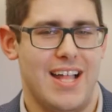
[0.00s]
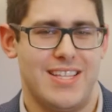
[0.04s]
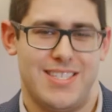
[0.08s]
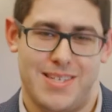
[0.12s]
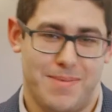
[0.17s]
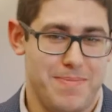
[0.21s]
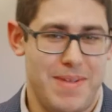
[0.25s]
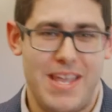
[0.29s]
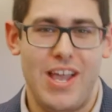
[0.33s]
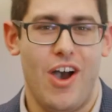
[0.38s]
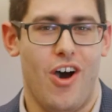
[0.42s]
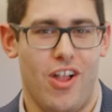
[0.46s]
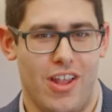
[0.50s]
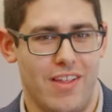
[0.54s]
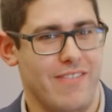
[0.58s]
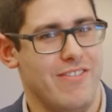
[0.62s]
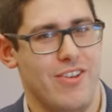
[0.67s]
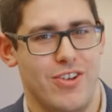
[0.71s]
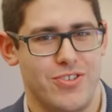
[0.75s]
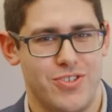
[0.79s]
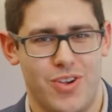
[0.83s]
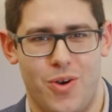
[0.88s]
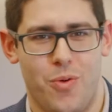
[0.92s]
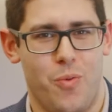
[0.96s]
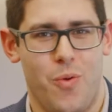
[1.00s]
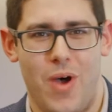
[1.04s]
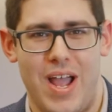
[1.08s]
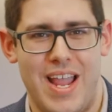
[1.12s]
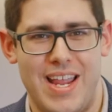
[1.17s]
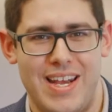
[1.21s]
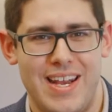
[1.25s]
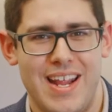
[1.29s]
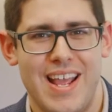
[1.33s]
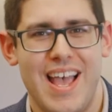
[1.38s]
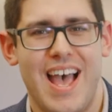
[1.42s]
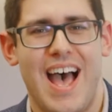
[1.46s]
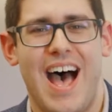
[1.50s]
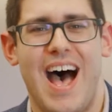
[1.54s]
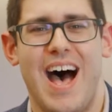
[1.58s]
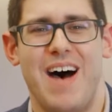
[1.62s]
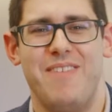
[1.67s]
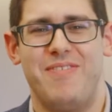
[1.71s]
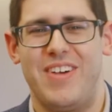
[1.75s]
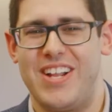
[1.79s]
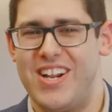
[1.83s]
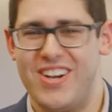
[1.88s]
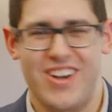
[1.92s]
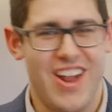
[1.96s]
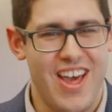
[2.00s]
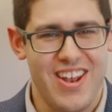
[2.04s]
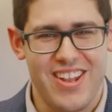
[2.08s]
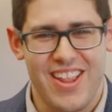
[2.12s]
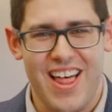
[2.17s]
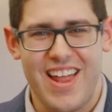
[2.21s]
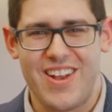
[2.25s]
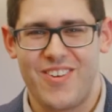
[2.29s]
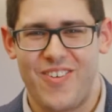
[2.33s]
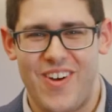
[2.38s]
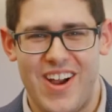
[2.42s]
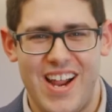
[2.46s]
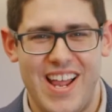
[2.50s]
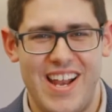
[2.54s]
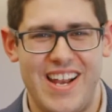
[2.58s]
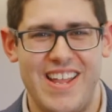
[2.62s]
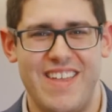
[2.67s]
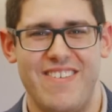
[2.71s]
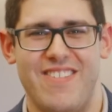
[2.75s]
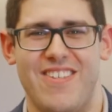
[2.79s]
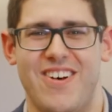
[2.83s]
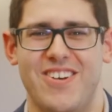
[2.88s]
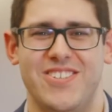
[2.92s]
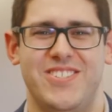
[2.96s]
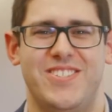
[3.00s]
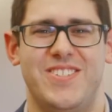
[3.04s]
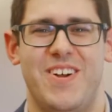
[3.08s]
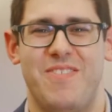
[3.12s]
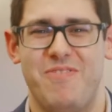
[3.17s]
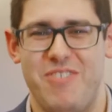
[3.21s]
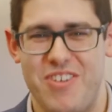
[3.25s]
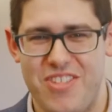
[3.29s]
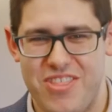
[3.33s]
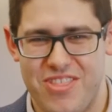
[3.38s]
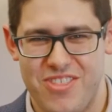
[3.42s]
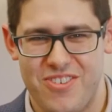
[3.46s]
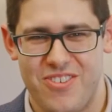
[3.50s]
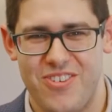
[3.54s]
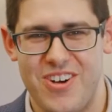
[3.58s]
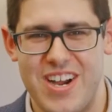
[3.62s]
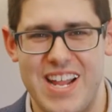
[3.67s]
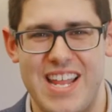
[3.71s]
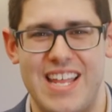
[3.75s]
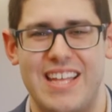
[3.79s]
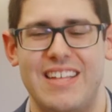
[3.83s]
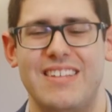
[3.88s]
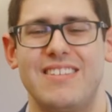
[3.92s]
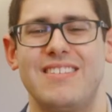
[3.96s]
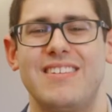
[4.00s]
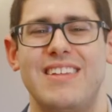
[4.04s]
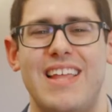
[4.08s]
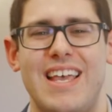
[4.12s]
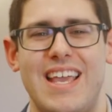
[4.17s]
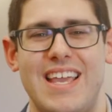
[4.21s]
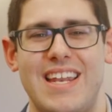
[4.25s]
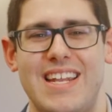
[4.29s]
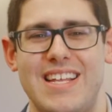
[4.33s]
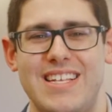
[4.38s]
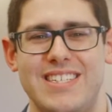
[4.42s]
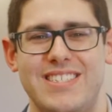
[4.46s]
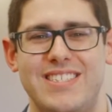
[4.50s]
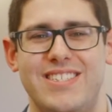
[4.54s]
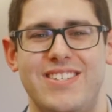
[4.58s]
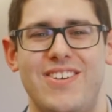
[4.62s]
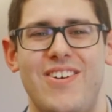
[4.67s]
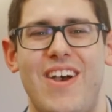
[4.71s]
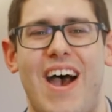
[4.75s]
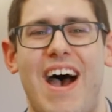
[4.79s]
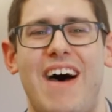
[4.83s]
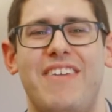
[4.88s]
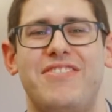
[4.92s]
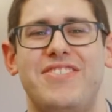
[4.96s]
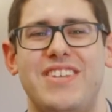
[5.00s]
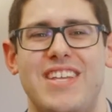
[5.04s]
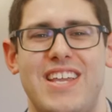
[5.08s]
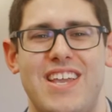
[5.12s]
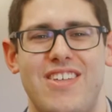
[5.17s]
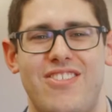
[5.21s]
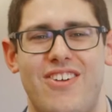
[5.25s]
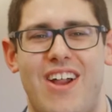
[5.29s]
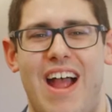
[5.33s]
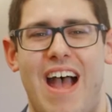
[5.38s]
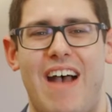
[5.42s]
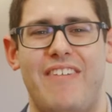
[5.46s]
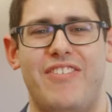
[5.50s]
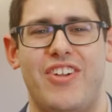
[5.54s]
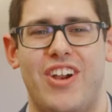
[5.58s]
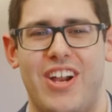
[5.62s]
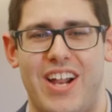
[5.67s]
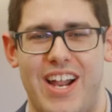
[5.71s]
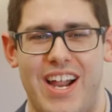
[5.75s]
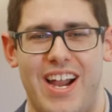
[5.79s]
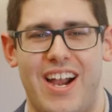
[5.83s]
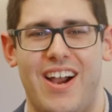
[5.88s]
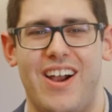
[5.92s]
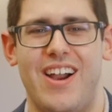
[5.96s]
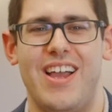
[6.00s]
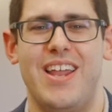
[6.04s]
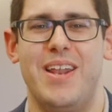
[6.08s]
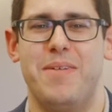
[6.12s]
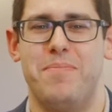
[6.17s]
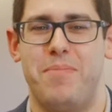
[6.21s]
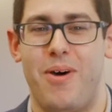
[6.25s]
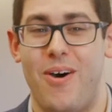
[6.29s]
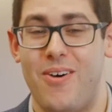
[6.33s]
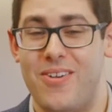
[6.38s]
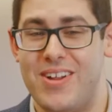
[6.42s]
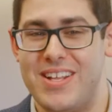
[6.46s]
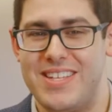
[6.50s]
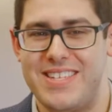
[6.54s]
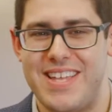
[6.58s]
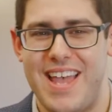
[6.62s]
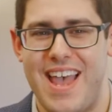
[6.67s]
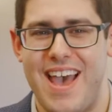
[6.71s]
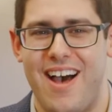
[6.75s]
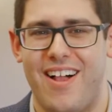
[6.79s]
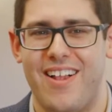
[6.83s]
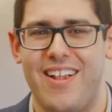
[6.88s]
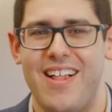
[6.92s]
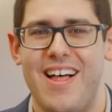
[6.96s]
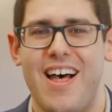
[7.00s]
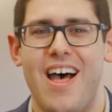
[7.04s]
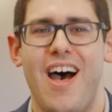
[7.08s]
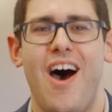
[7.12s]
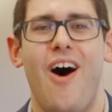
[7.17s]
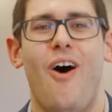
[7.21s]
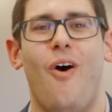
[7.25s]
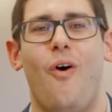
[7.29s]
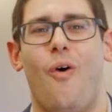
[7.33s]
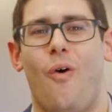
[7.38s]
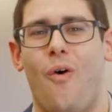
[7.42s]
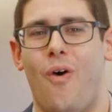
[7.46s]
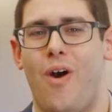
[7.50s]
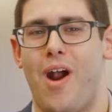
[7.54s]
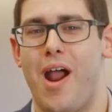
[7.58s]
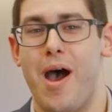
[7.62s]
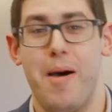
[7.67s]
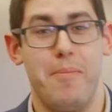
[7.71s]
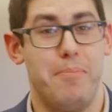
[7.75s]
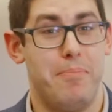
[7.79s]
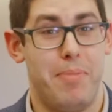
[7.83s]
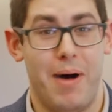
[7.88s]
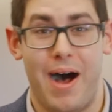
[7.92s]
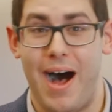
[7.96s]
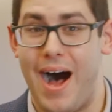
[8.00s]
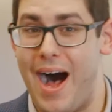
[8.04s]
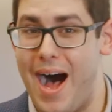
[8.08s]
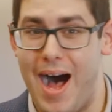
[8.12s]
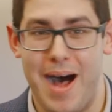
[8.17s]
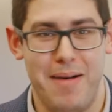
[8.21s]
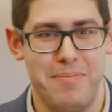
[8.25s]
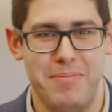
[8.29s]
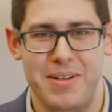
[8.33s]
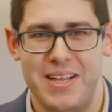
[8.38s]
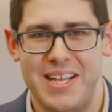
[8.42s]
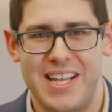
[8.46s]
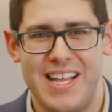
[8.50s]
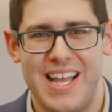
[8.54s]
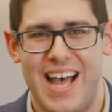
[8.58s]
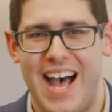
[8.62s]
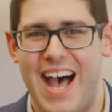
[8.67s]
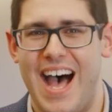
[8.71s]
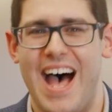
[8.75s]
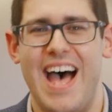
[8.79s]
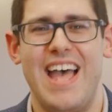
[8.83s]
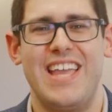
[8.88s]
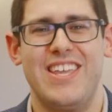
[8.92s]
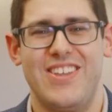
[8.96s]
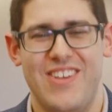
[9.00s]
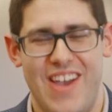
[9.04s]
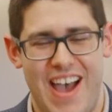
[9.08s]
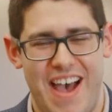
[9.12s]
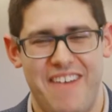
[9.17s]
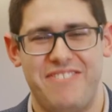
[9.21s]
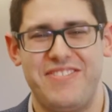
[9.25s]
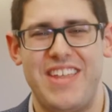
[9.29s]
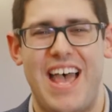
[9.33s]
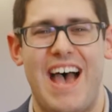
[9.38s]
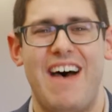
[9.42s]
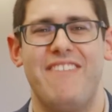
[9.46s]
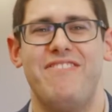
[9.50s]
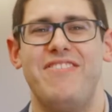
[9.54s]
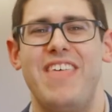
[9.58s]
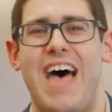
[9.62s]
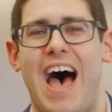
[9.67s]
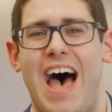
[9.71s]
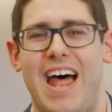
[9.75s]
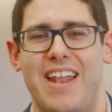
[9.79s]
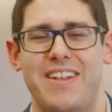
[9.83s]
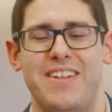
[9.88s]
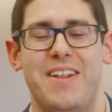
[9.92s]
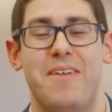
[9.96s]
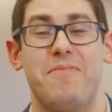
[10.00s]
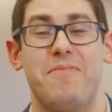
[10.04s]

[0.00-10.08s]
To me, all of those are white, but you're not allowed to wear any of those. Number three, ladies, you have to either have your hair in a ponytail or a bob. You have to have that.